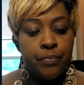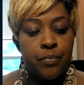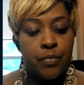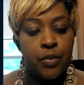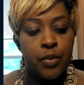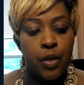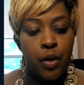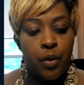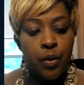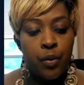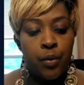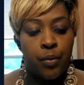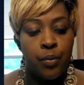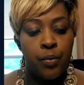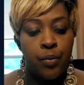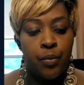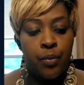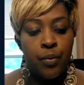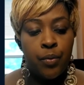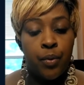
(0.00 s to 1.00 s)
So,
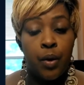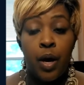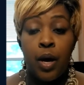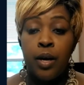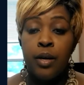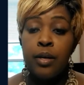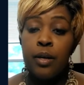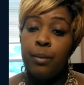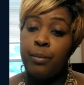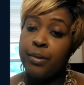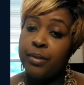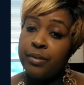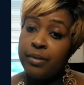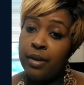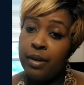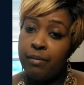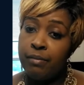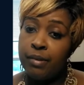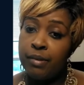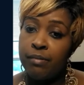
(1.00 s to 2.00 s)
number
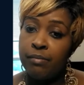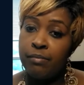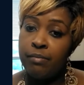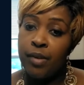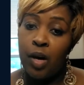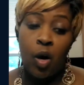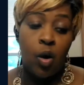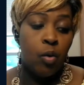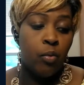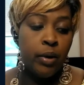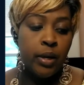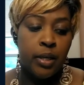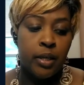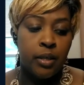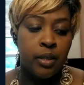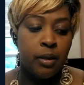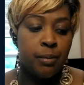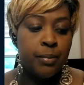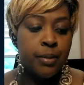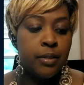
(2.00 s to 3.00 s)
7. Already,
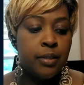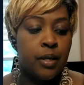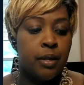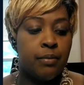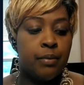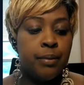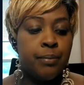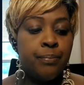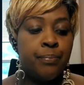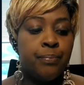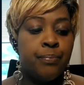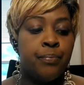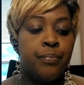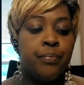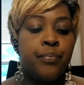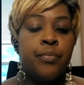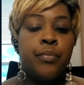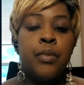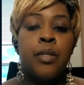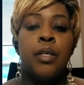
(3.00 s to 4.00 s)
number 7.
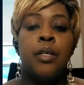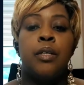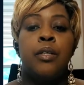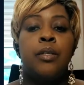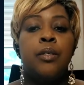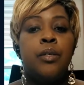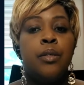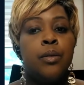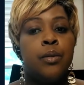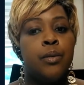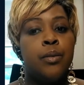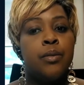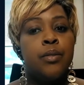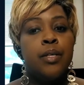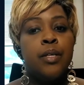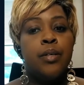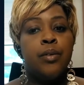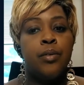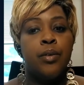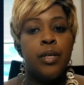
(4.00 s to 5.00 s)
Use
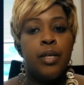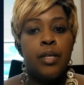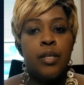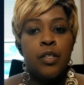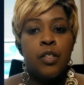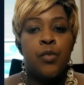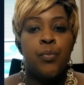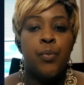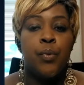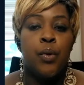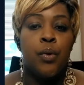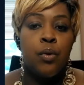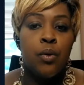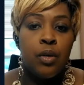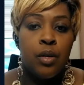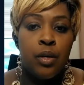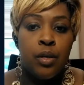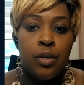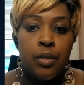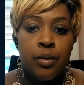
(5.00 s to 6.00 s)
Internet
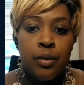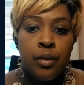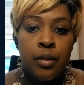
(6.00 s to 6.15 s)
Explorer